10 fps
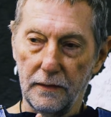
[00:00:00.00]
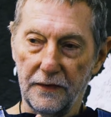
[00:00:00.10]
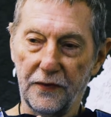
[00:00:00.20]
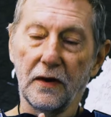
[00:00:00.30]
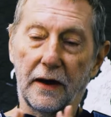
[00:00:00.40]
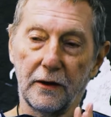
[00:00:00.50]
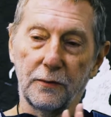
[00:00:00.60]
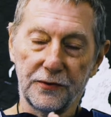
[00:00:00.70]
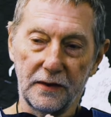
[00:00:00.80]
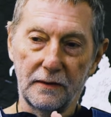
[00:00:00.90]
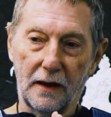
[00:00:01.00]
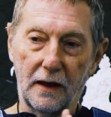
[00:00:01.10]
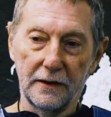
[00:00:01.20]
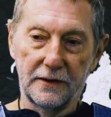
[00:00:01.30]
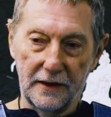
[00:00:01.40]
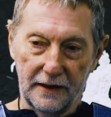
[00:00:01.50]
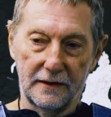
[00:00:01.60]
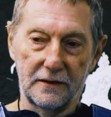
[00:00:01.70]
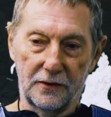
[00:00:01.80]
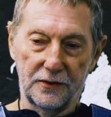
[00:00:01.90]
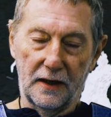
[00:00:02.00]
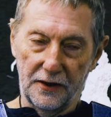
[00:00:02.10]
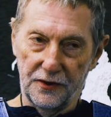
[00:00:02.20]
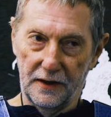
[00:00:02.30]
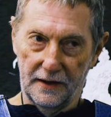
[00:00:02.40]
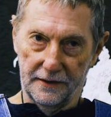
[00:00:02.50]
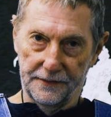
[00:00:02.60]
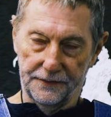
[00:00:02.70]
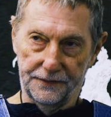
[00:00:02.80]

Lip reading: if you like, was an architect, not an engineer,